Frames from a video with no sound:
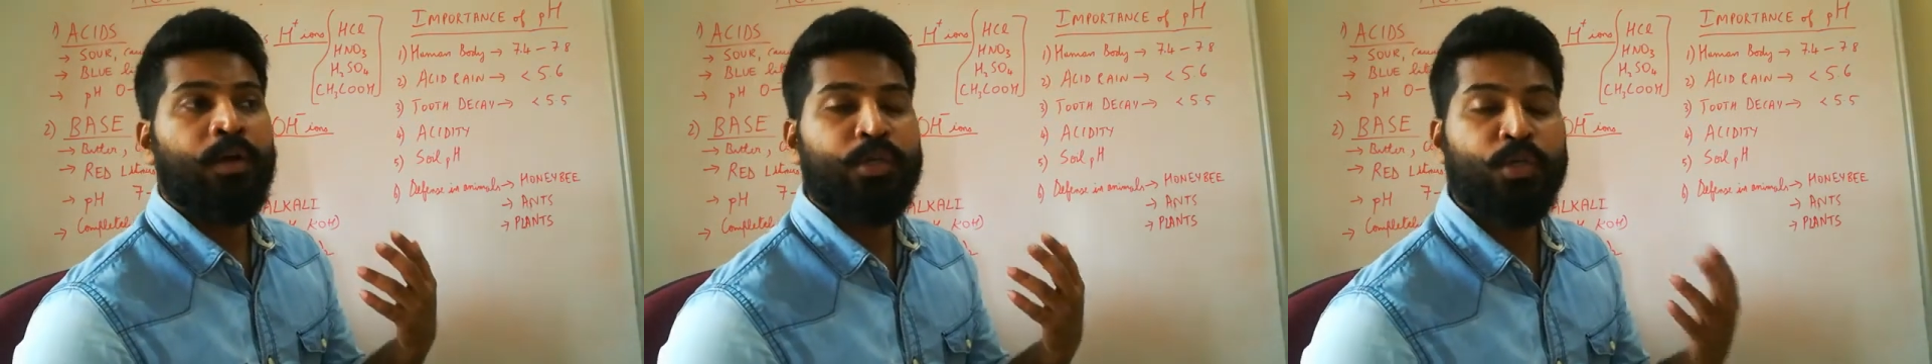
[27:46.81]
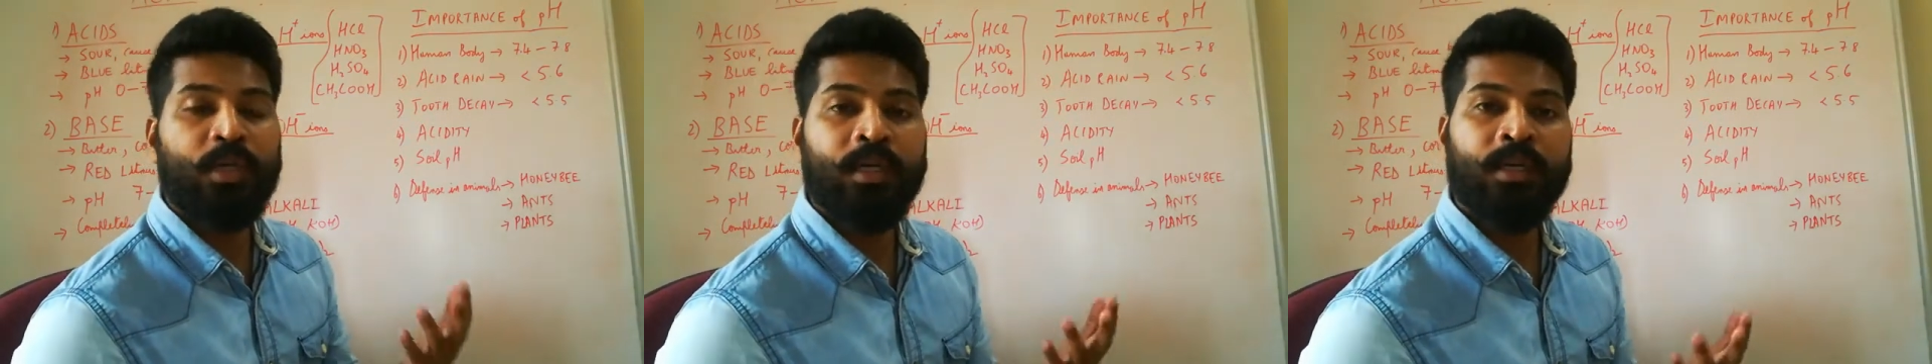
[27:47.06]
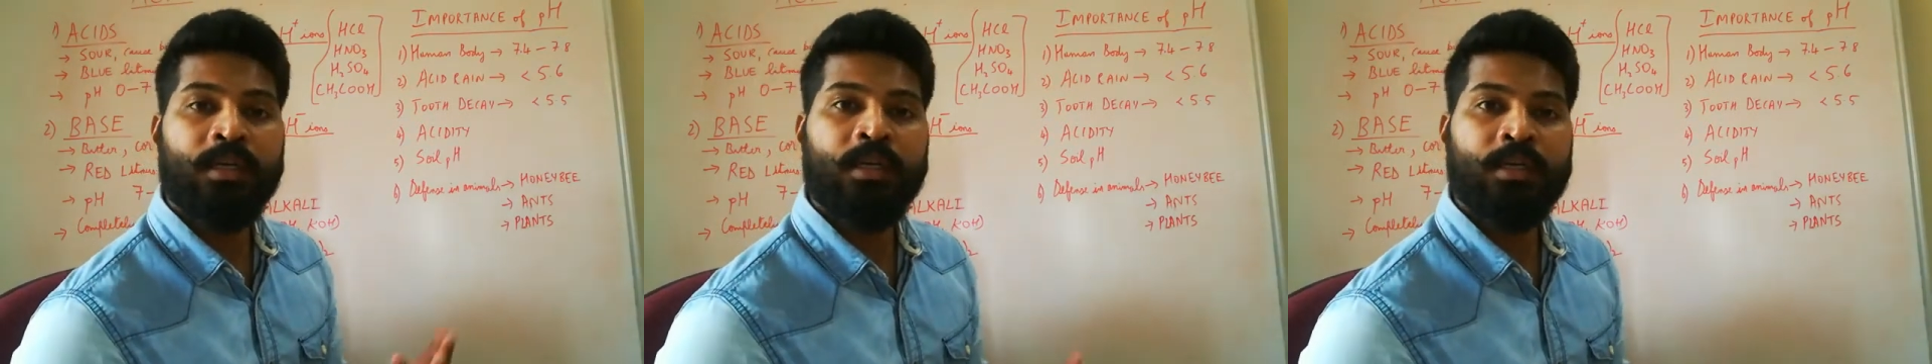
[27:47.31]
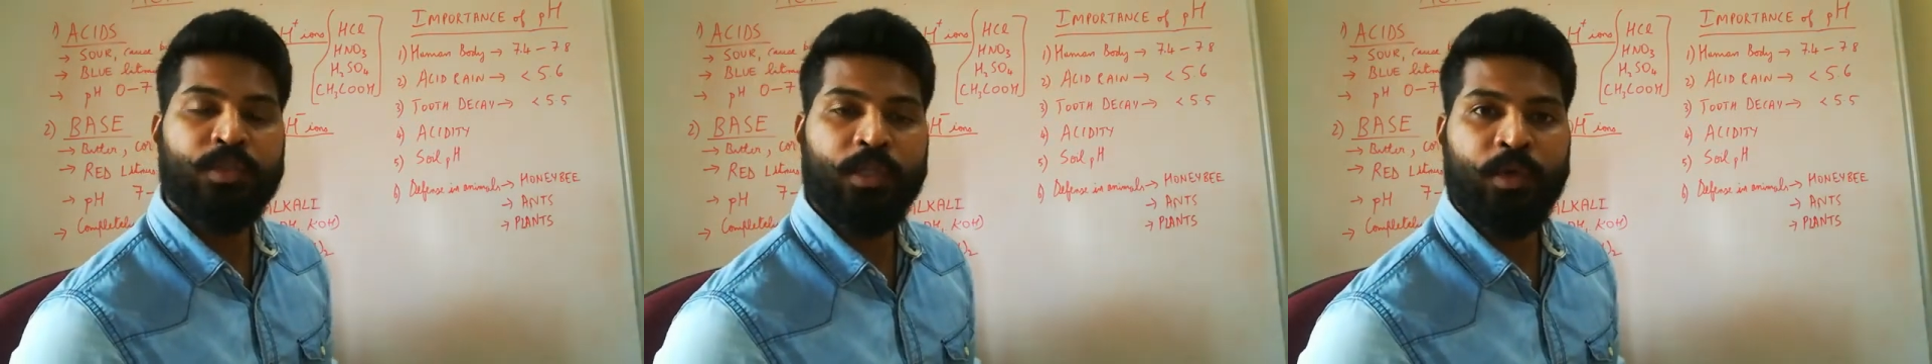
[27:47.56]

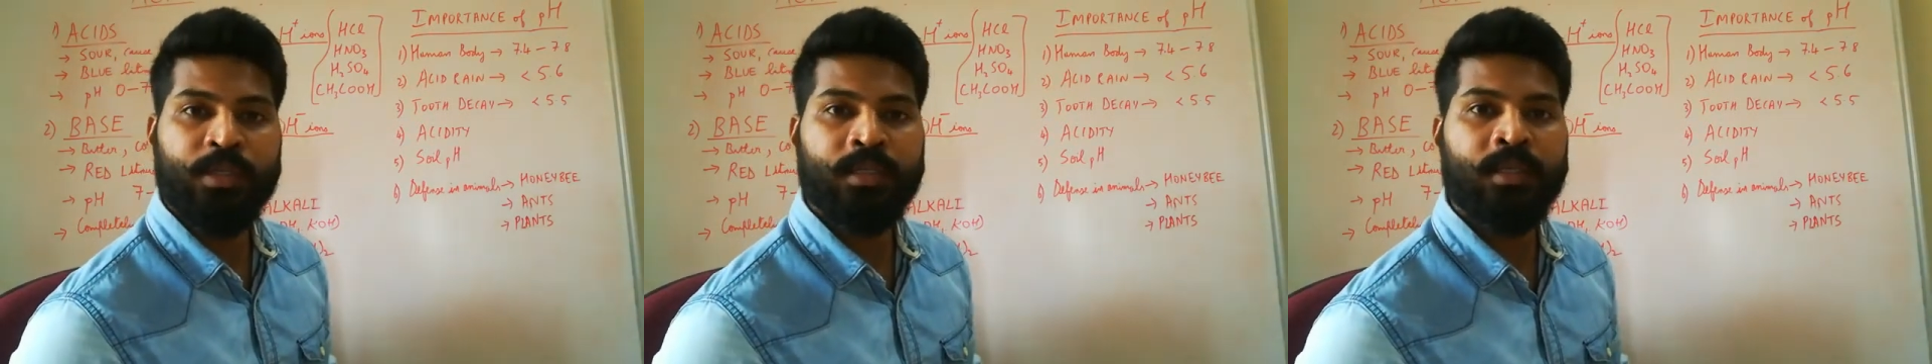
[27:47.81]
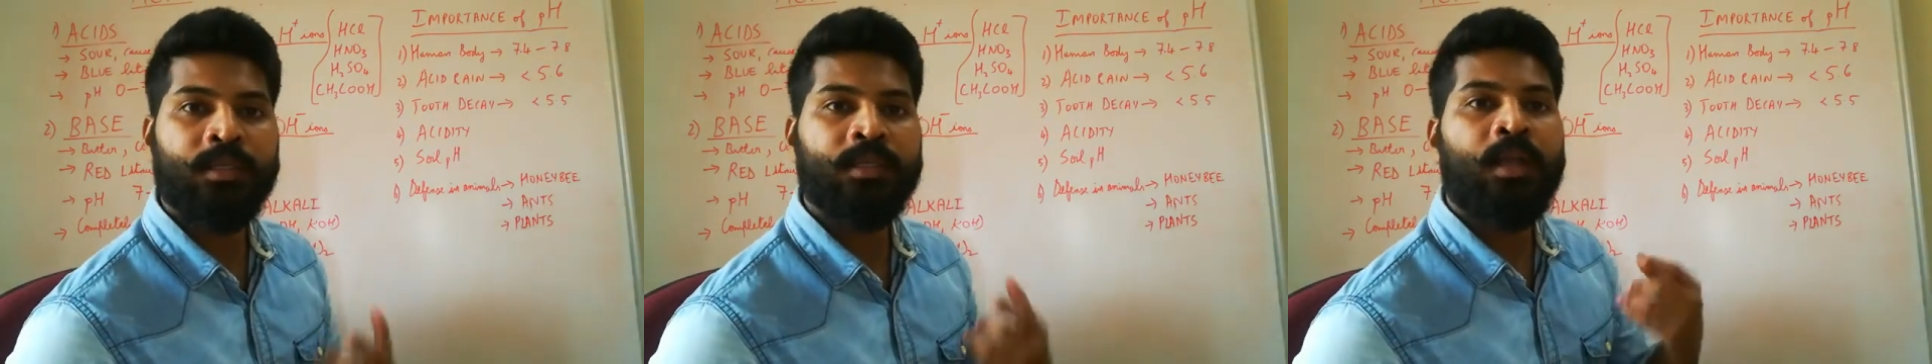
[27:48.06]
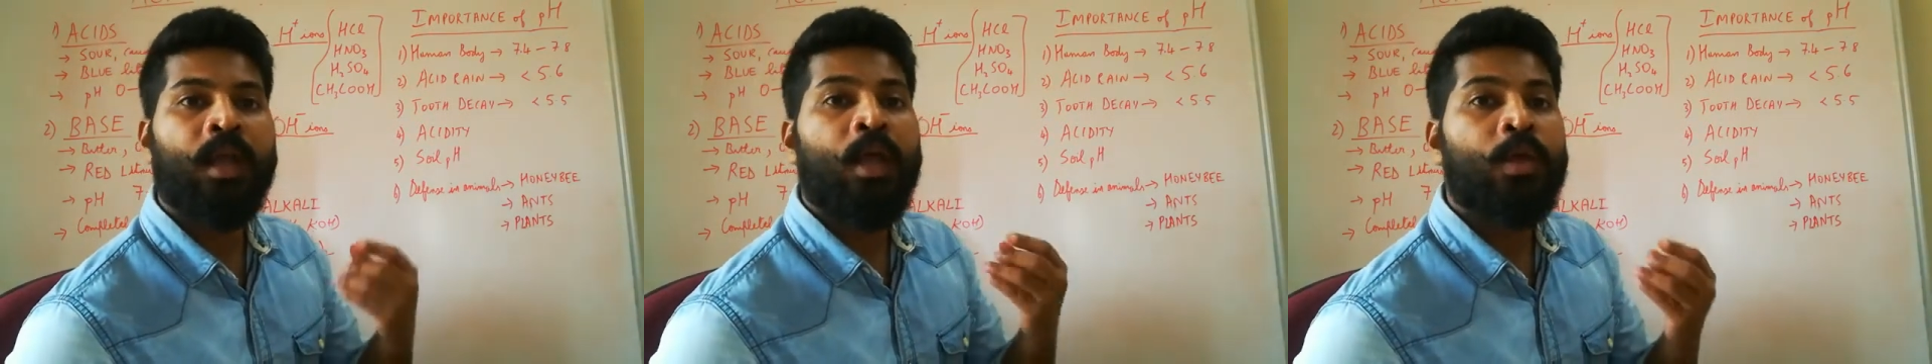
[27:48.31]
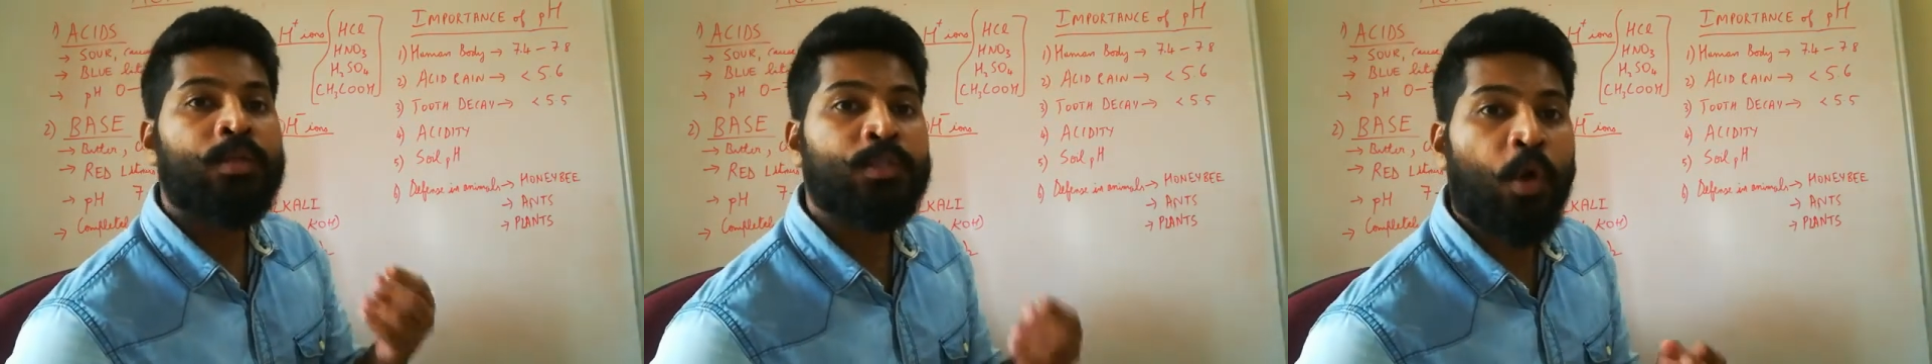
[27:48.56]
sugar solution,
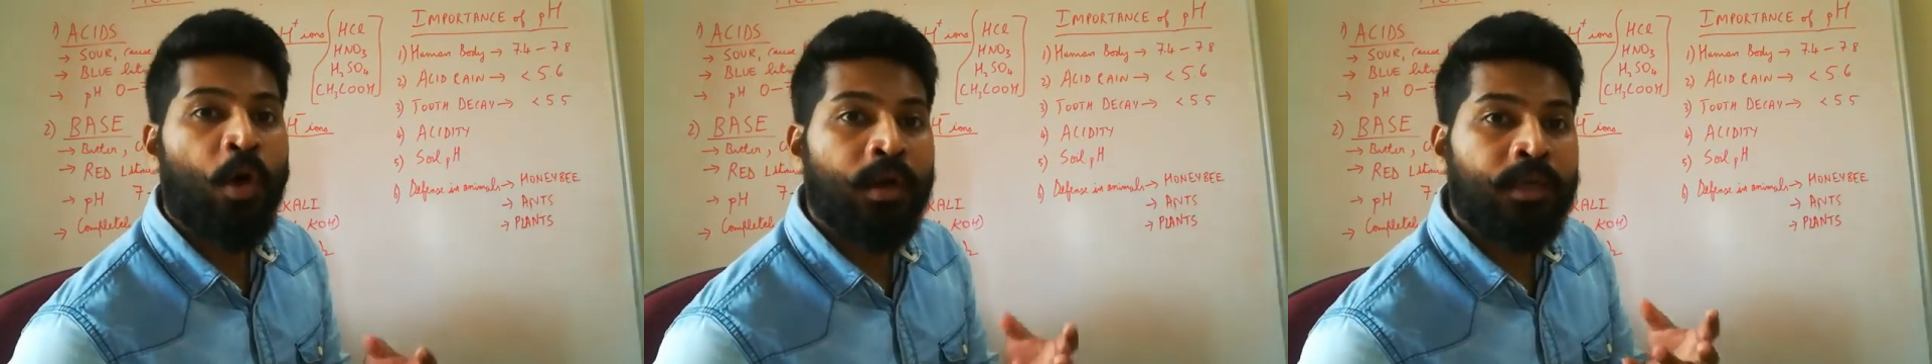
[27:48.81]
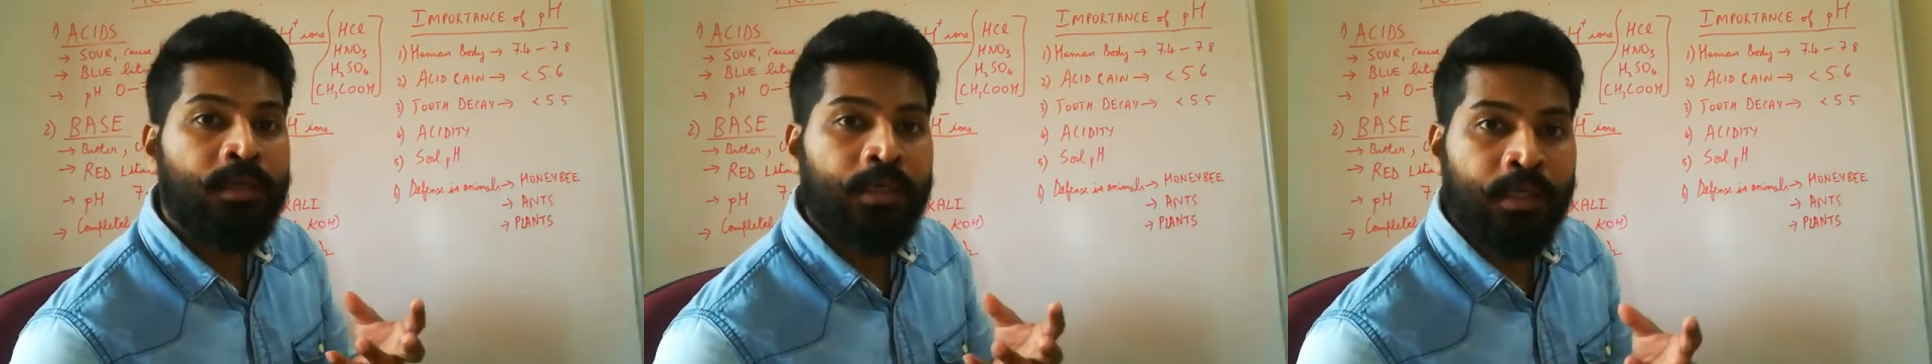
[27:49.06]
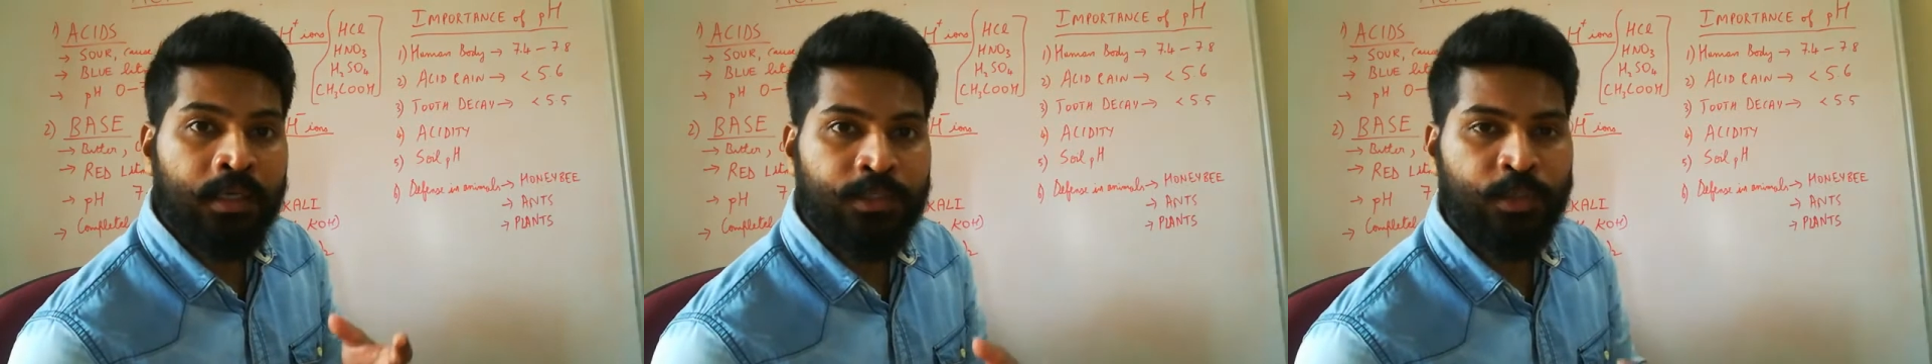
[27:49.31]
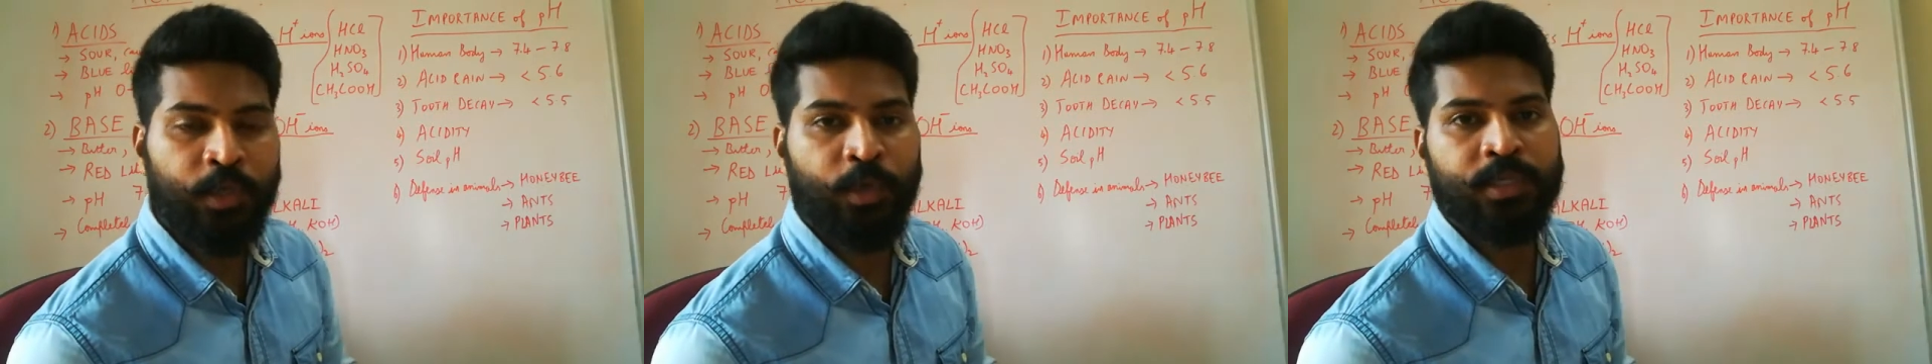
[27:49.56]
salt
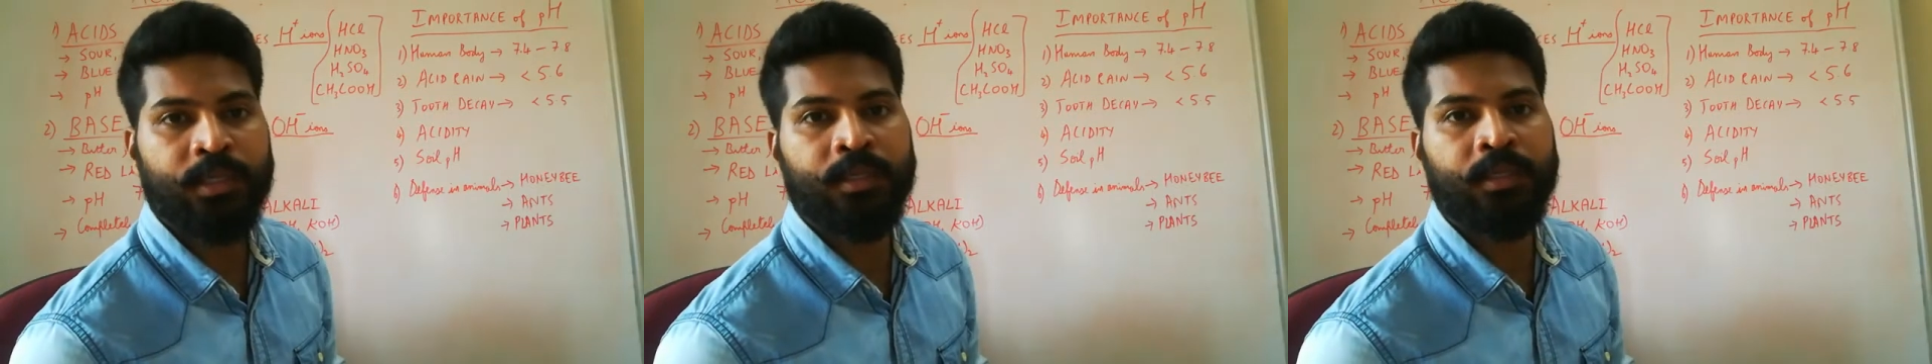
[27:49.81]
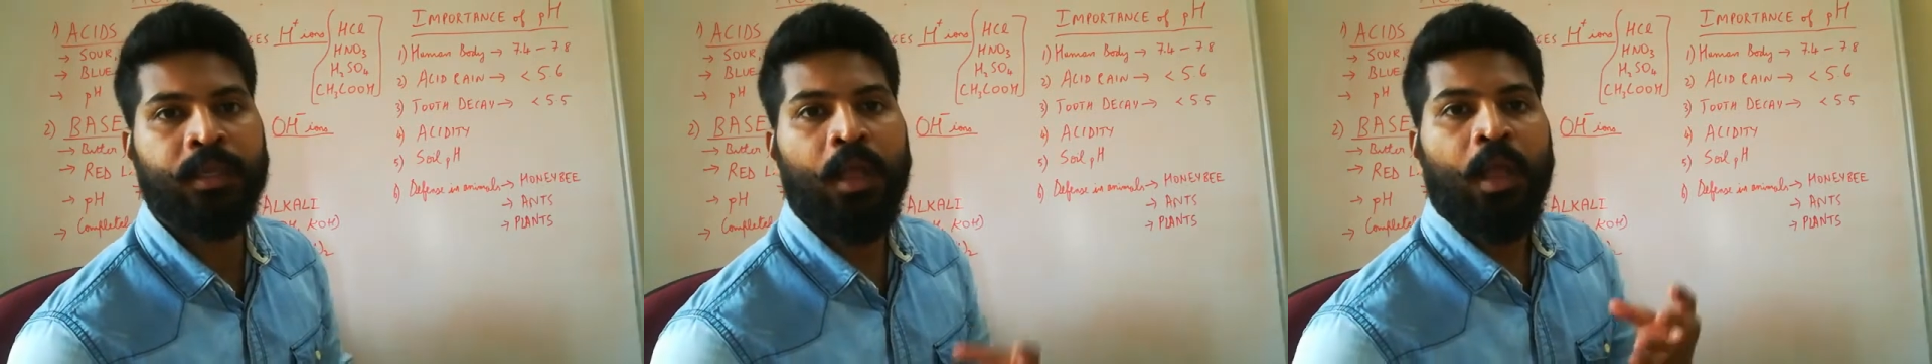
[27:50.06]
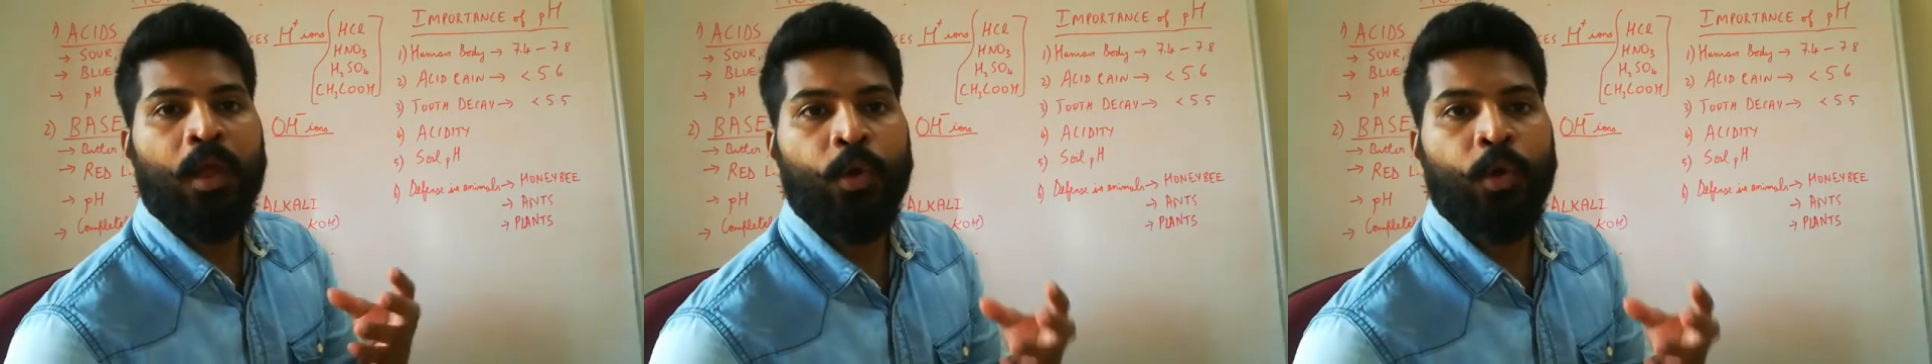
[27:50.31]
solution,